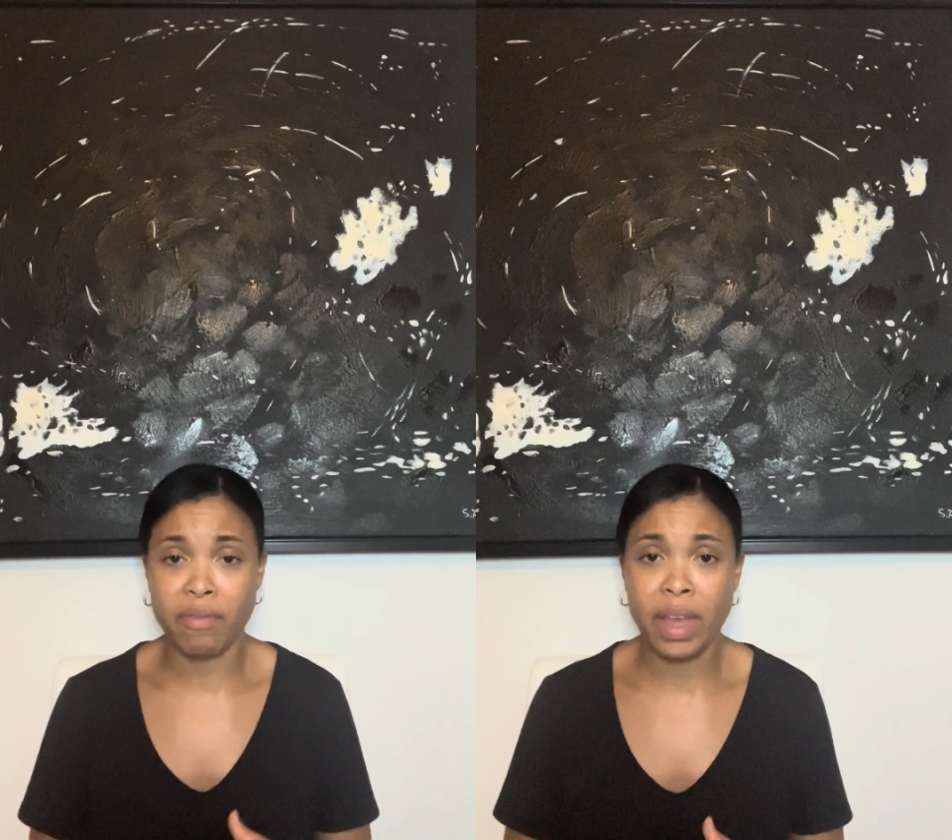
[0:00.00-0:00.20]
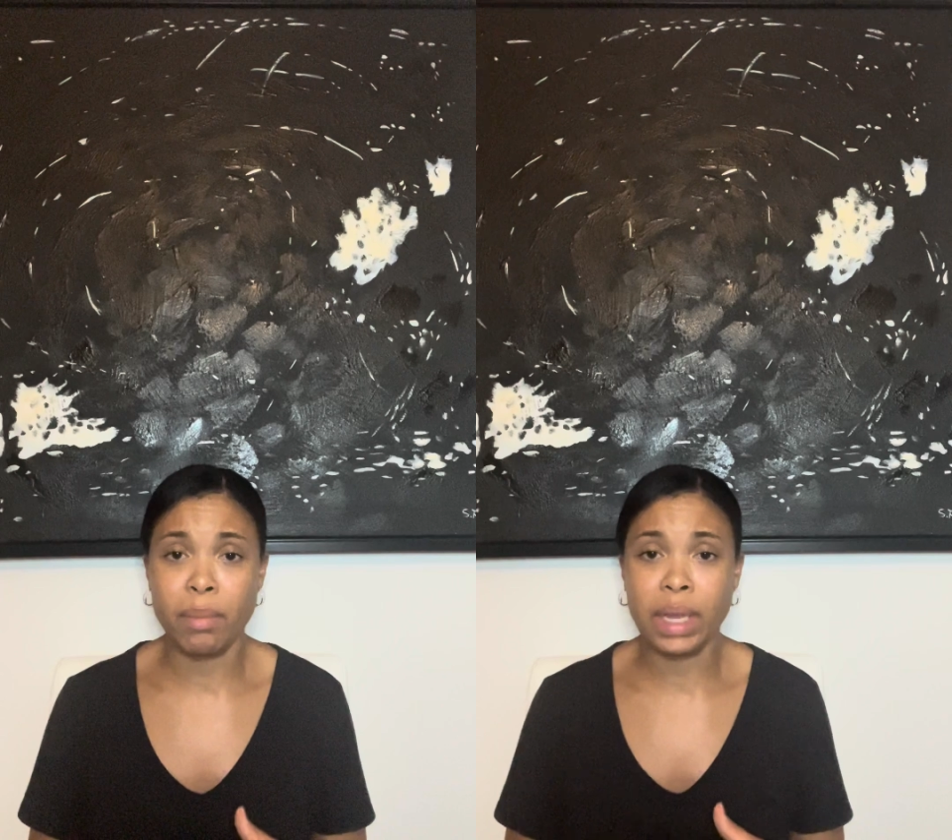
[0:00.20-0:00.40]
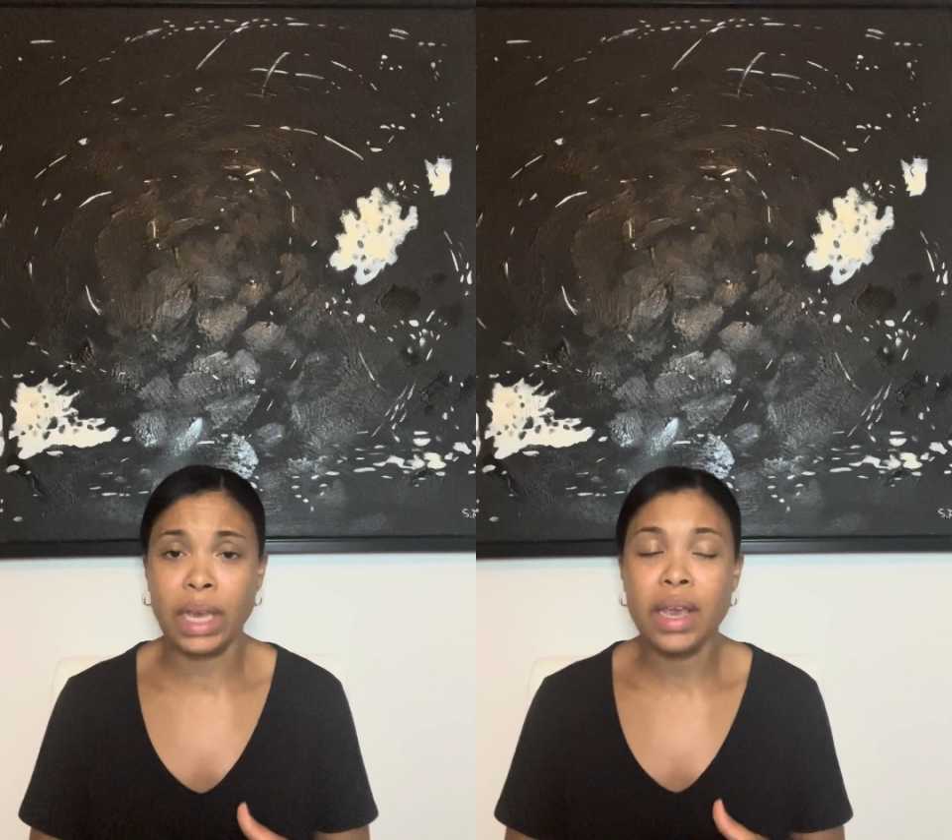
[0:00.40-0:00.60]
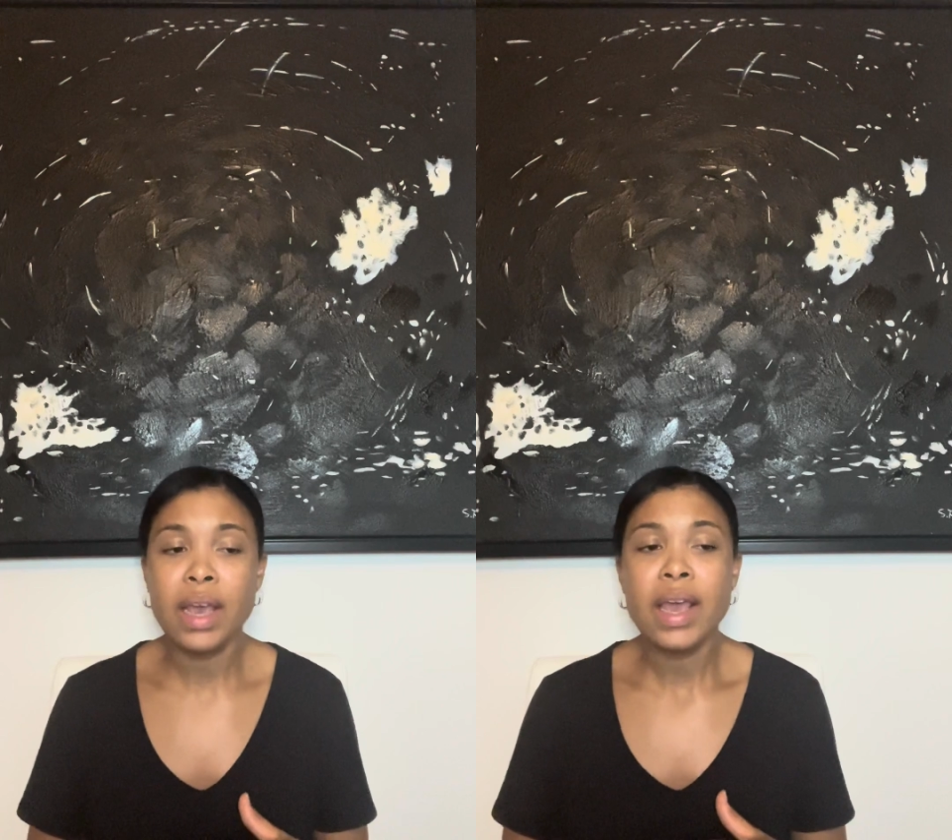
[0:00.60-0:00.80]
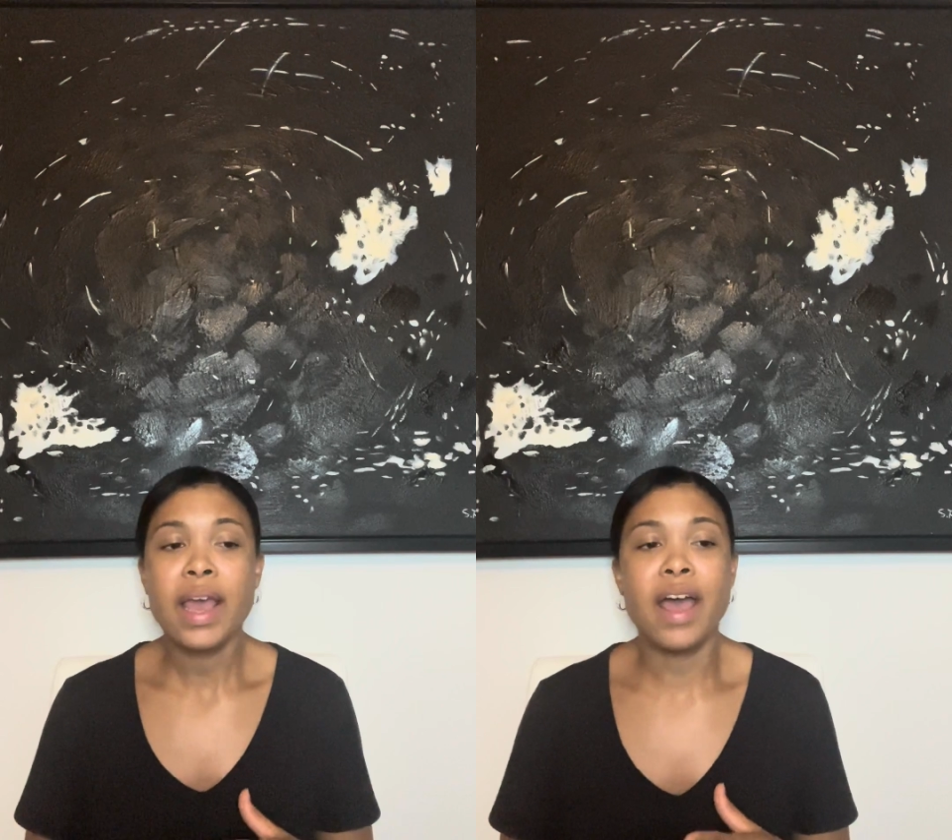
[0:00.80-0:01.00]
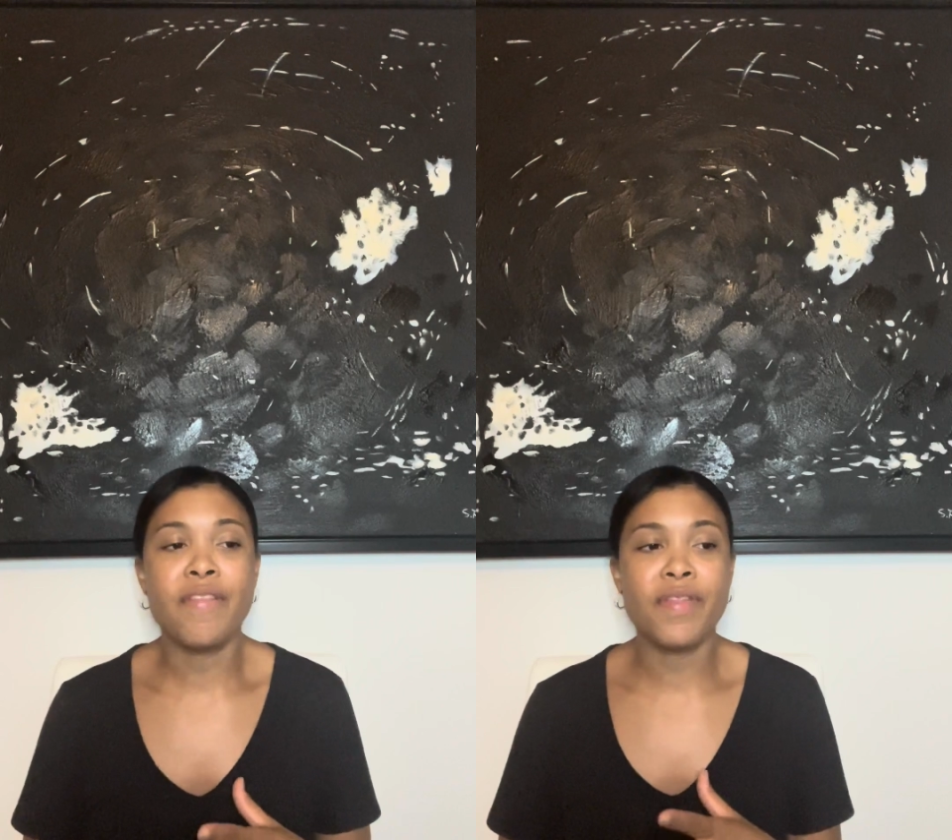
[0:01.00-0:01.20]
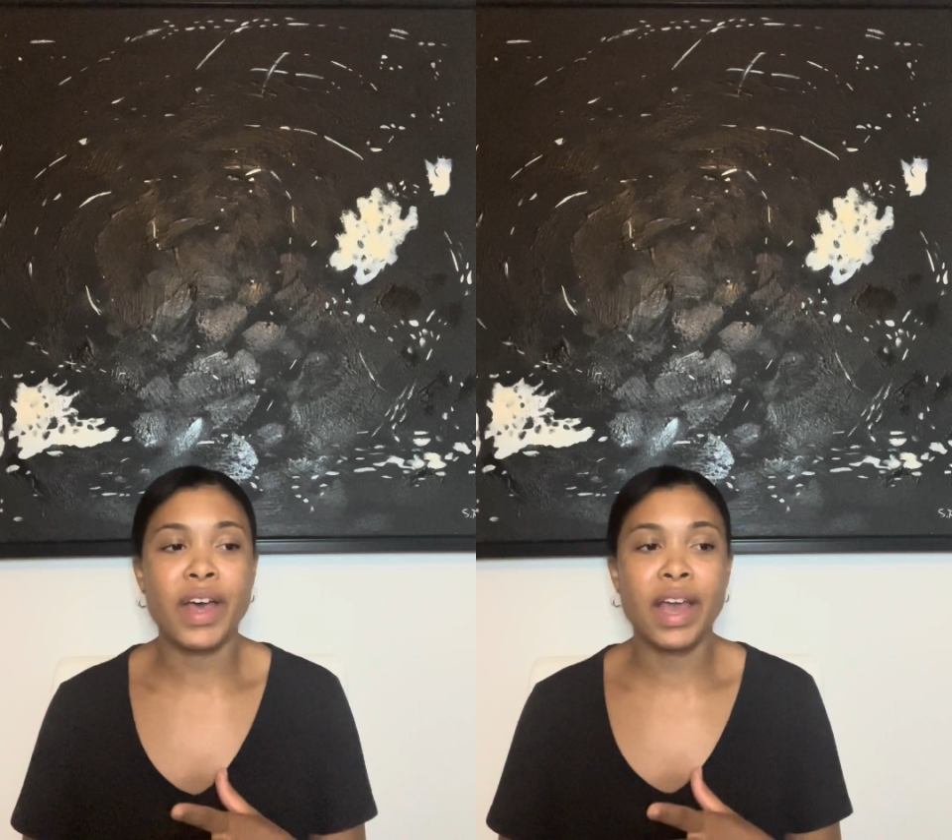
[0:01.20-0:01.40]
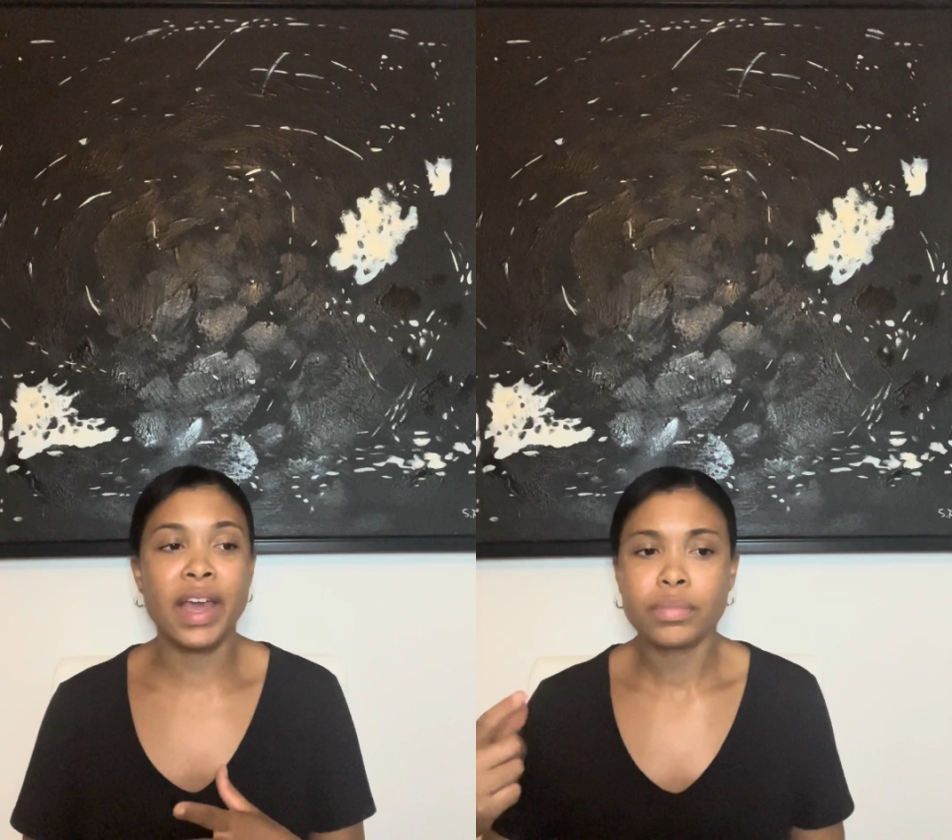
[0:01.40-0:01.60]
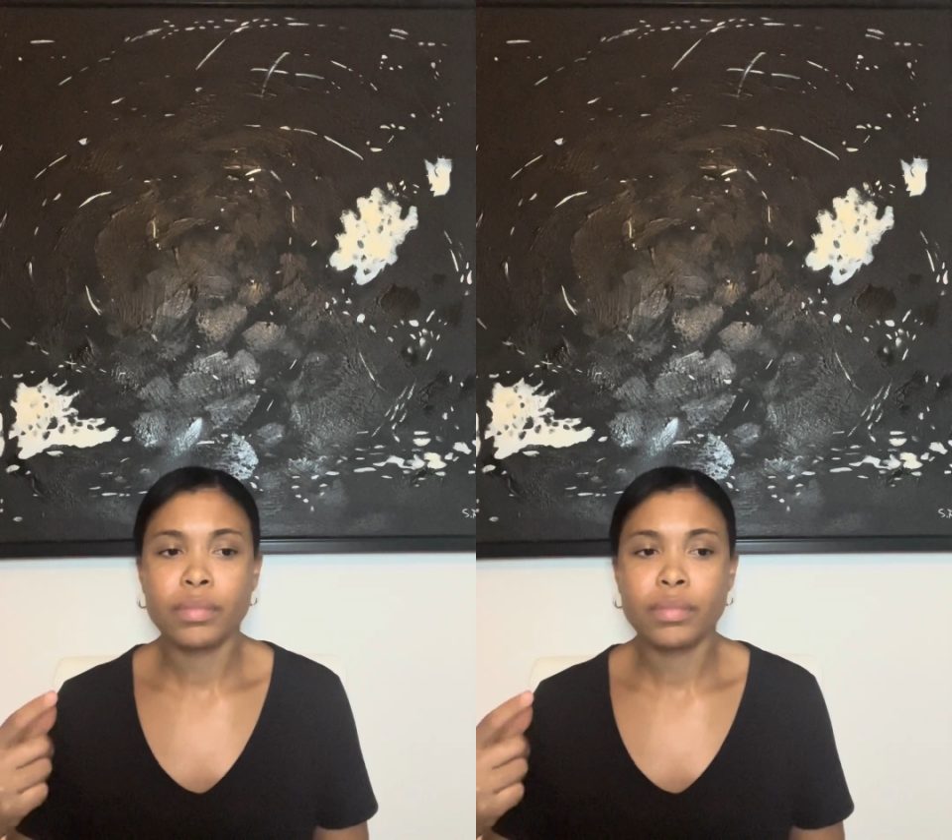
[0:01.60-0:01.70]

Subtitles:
family, and then